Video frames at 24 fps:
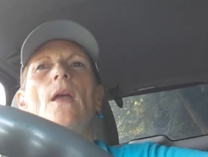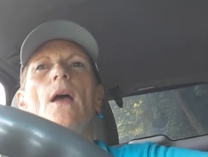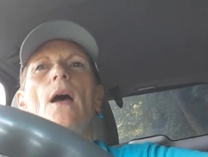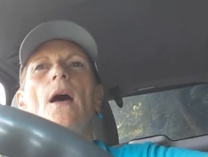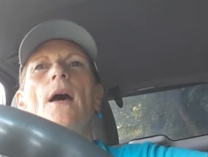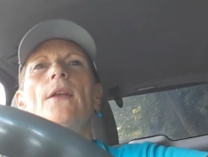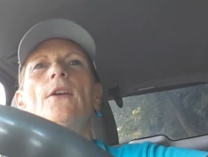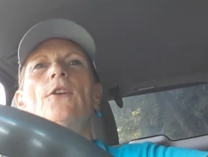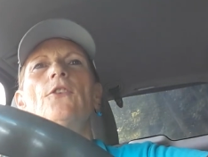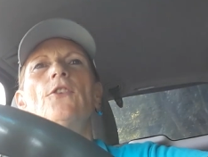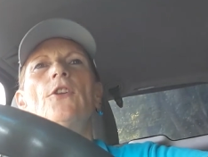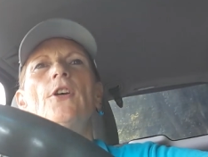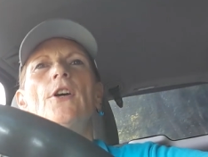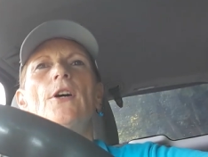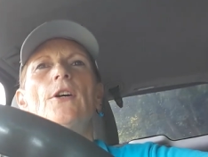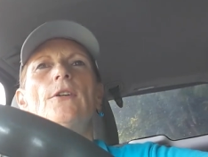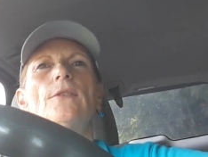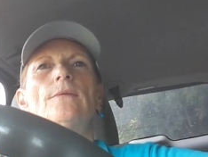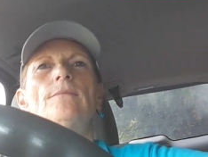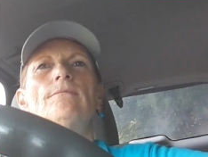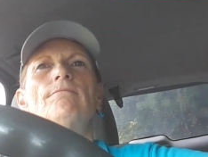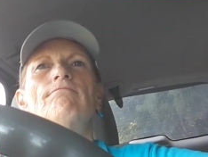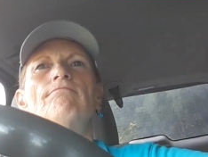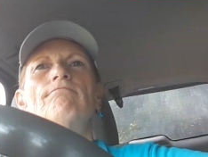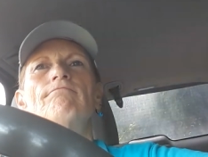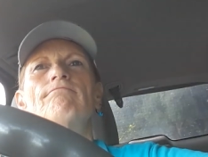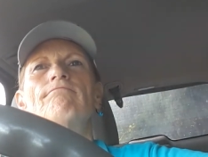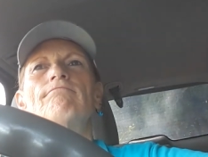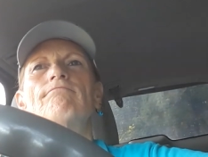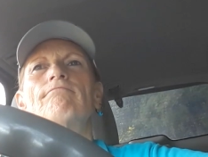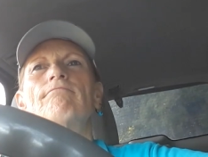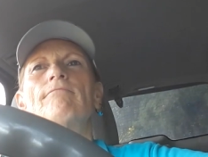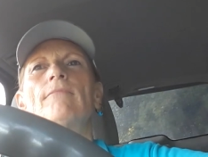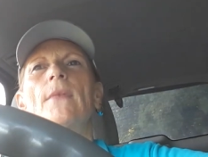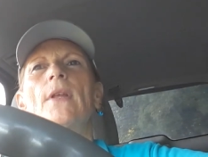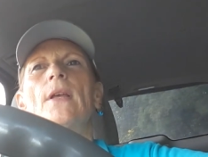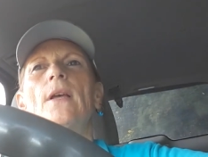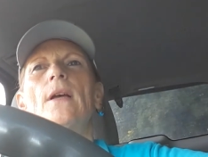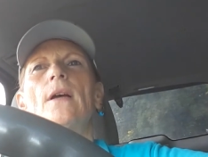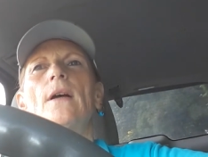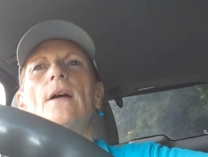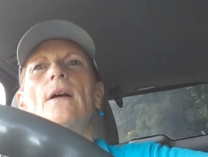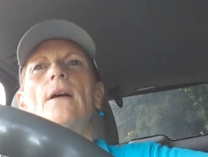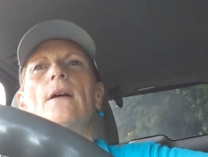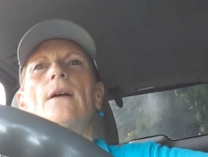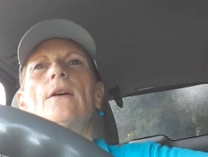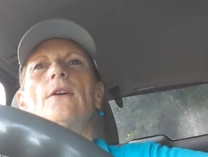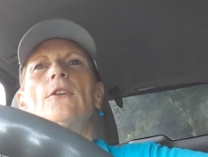I don't know.
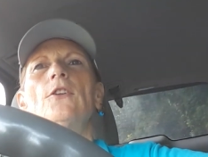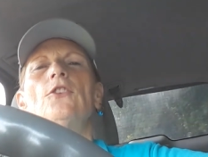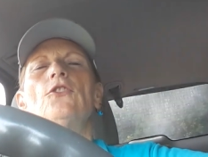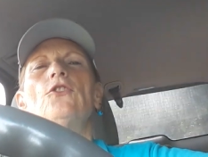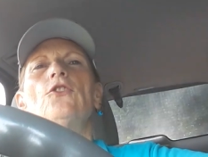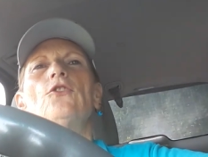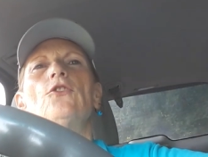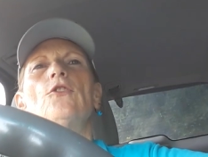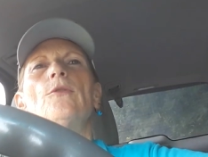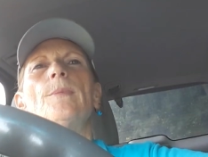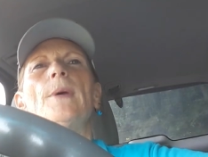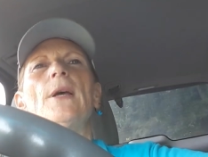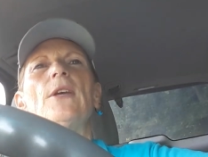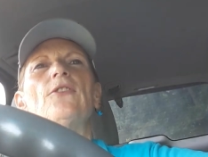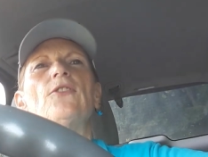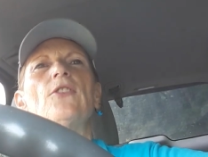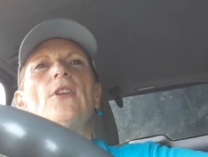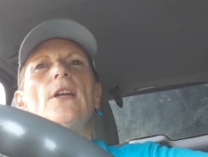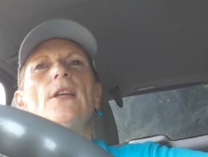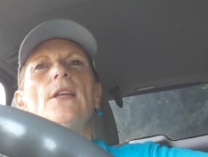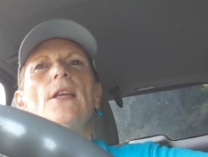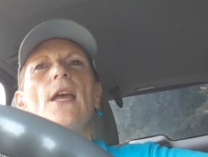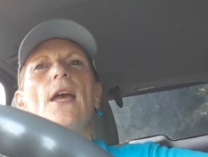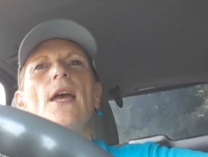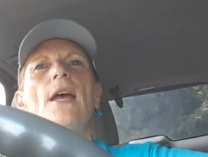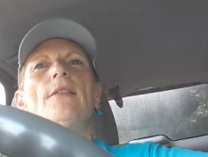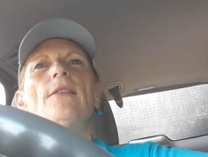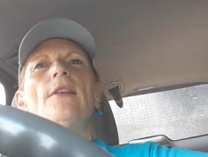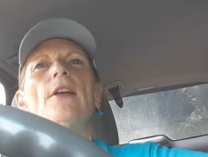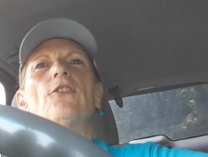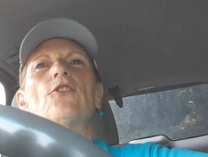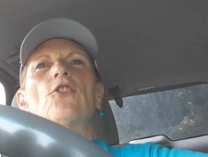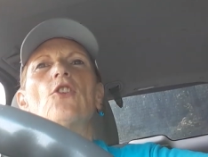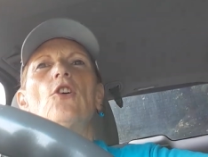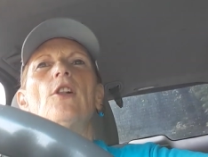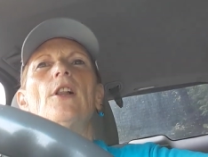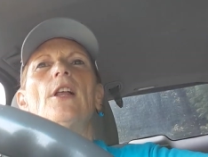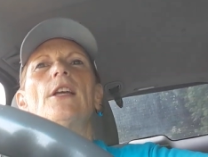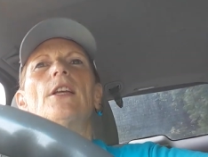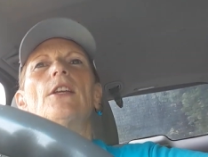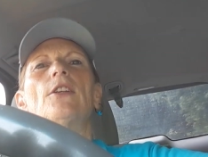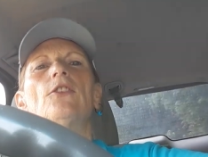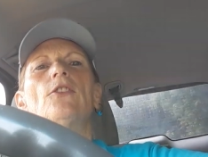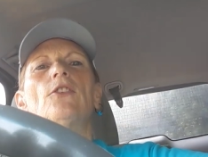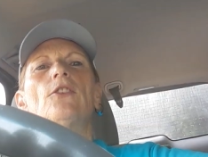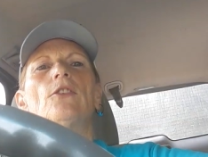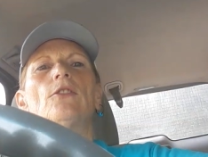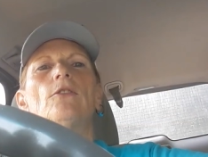I'm going to do the best I can. That's all I
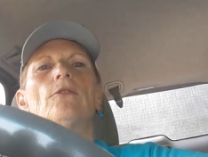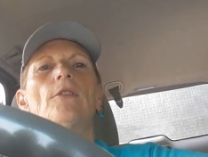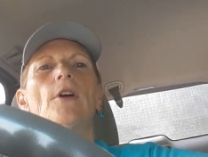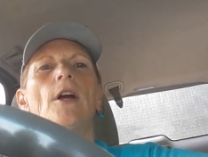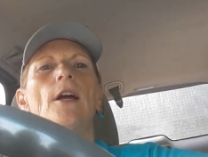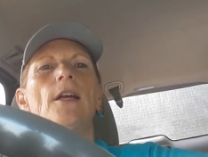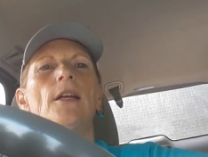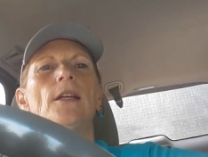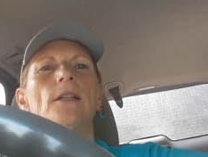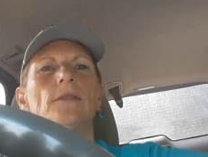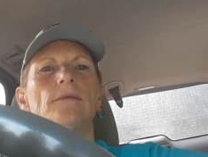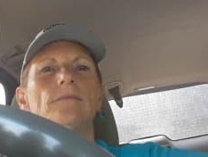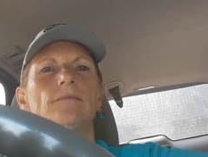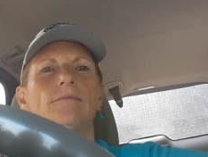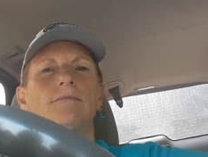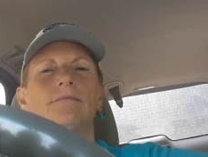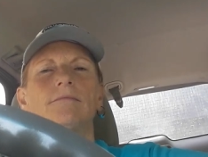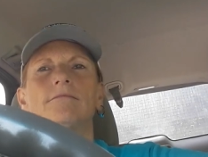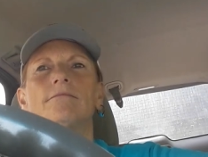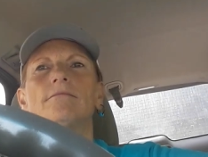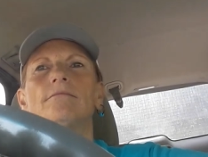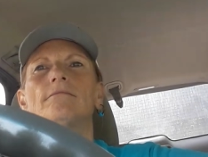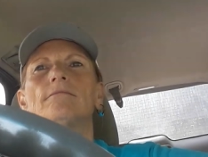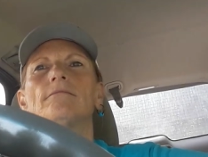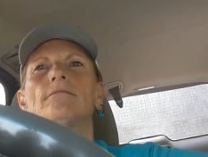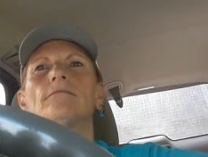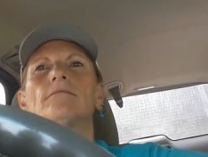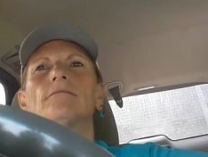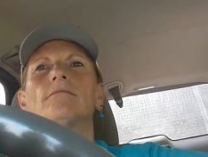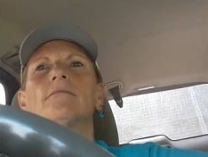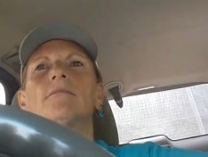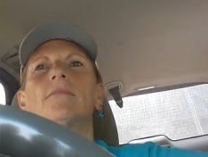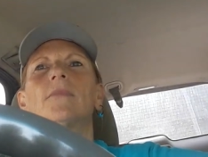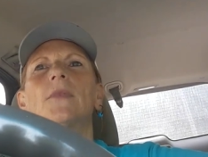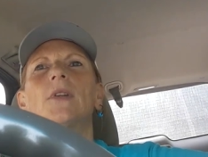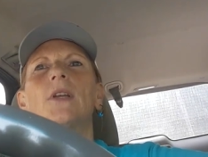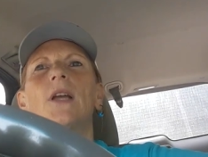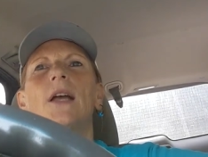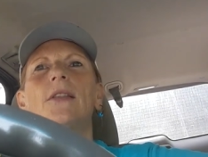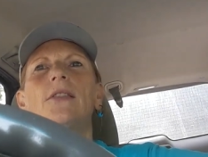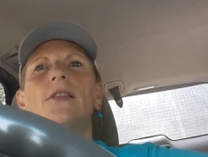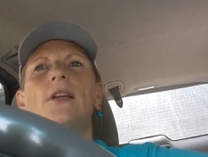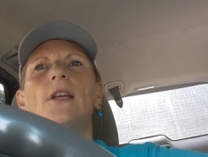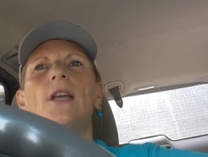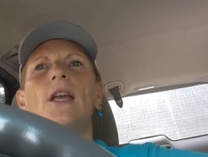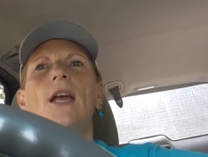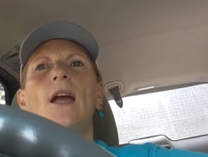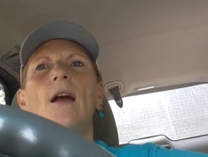can do, right? Got
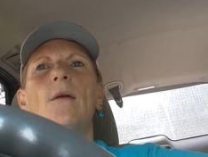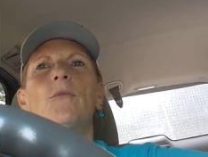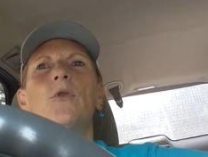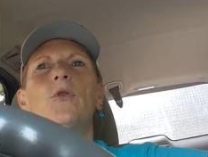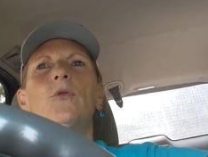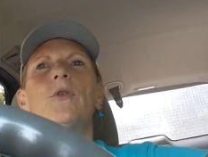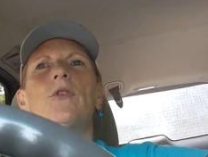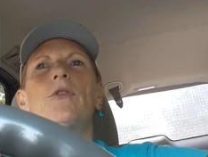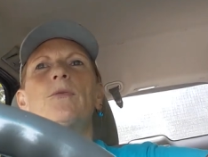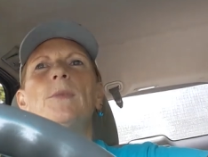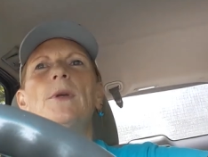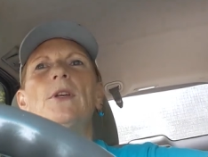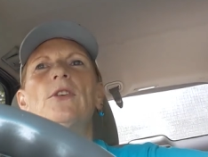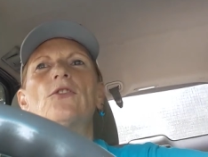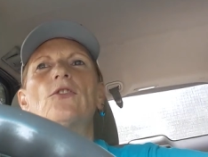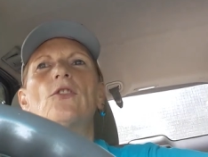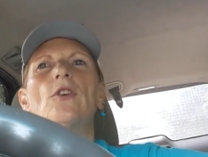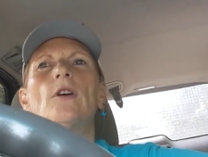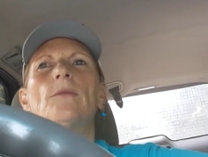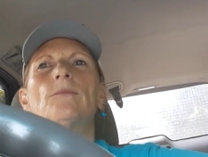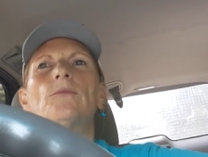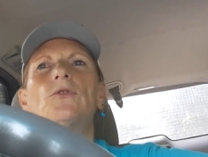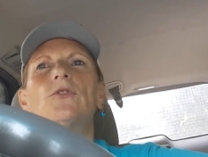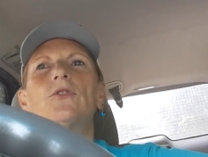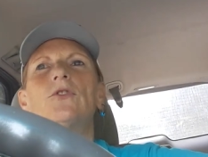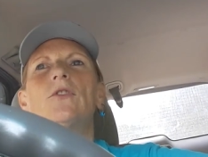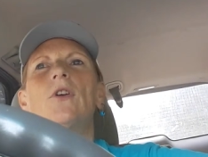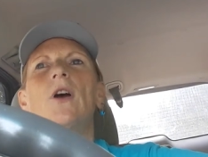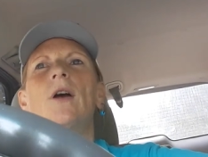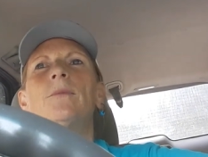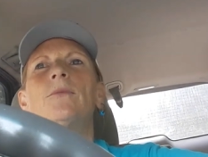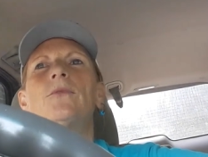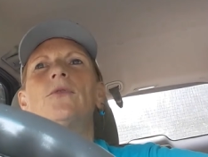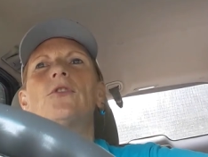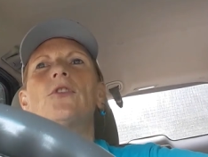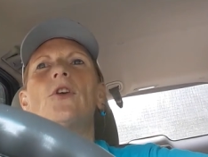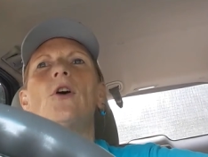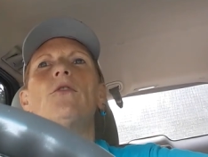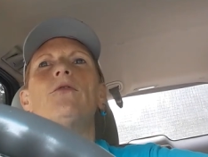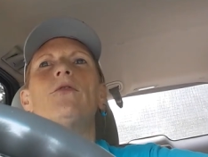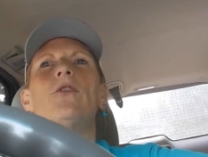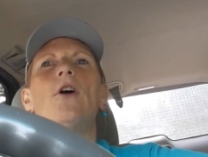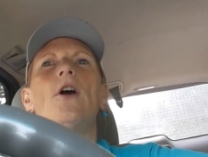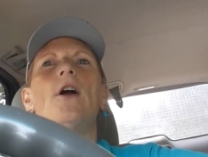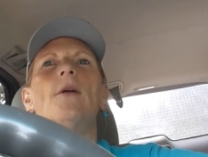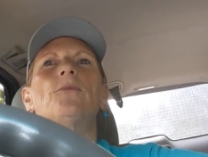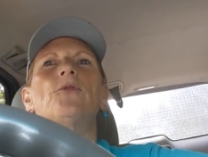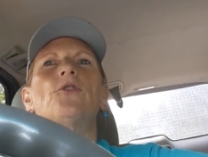the camera with me, so I'm, I'm so
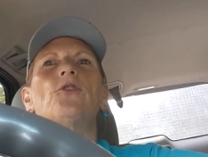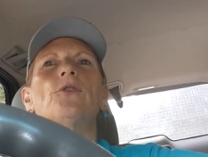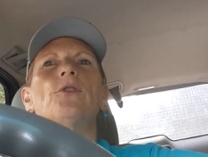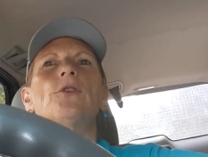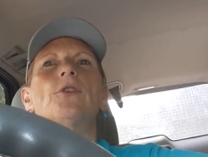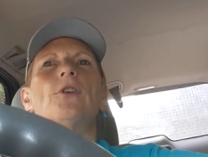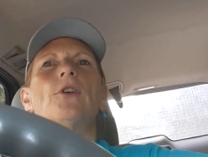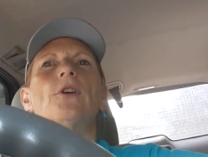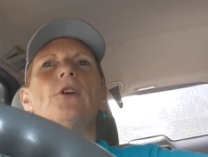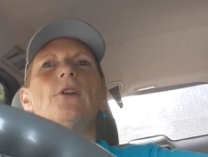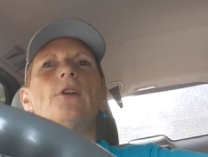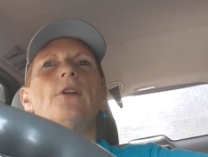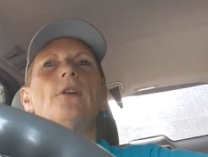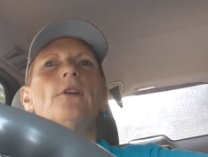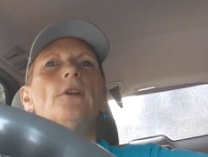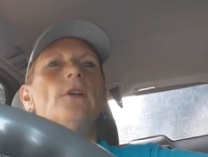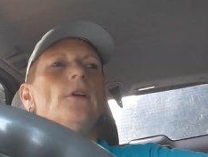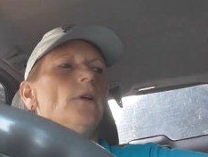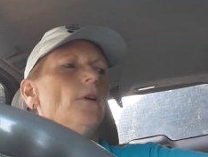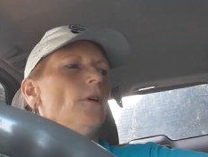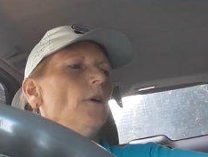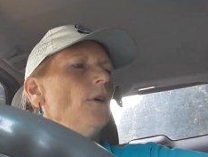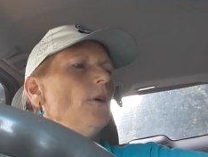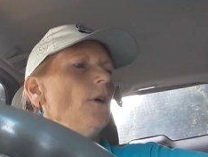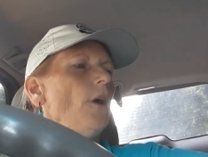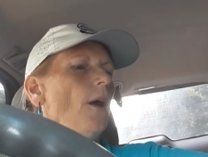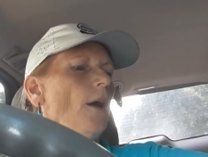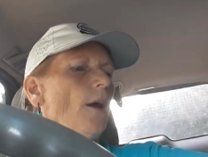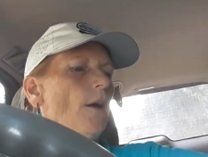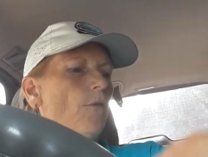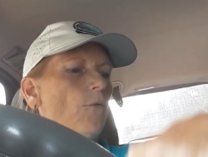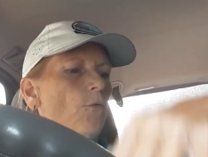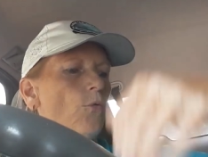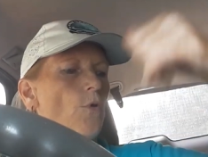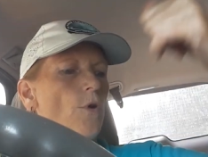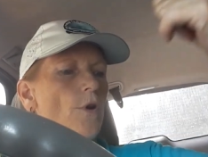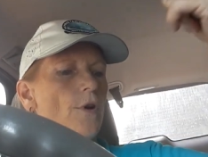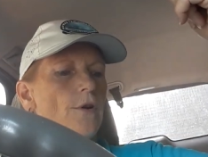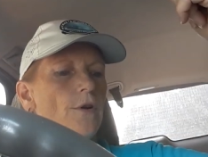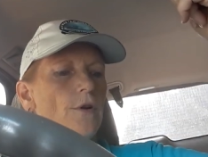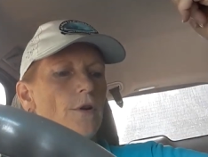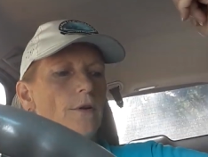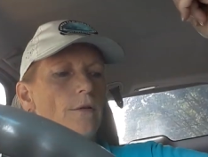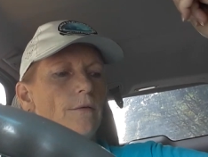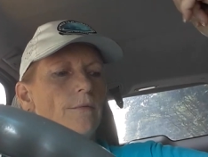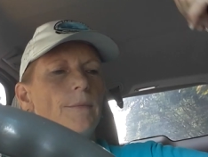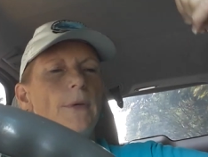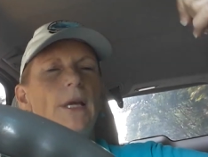far I'm doing good. I have
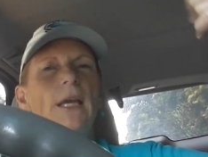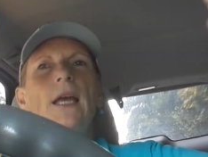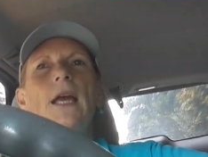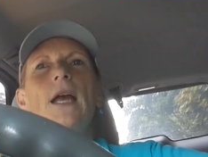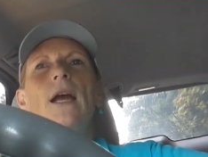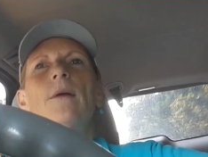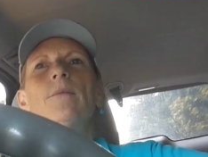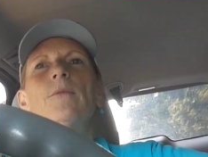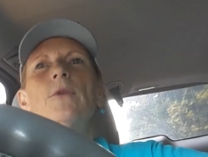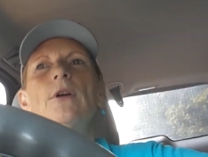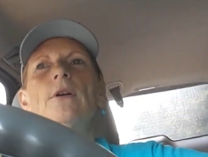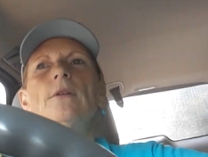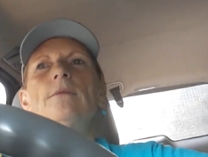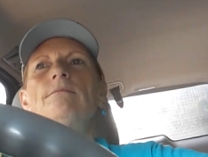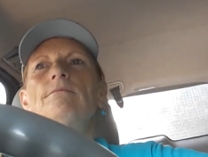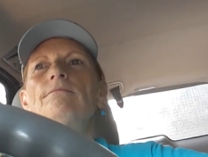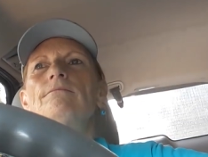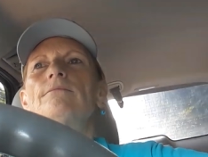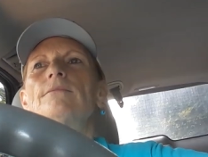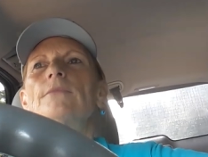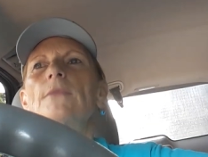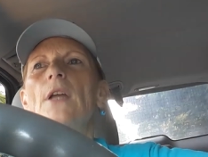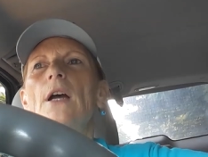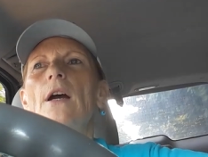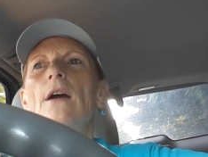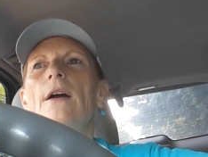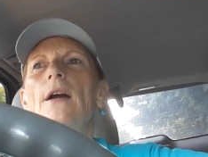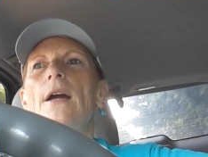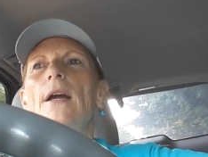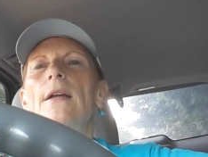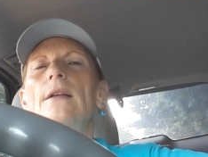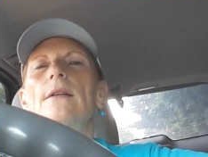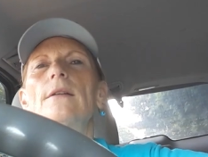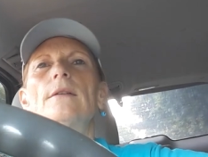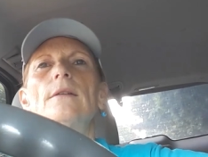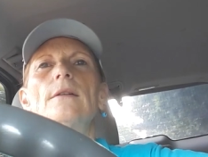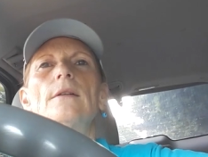water, a camera, all right.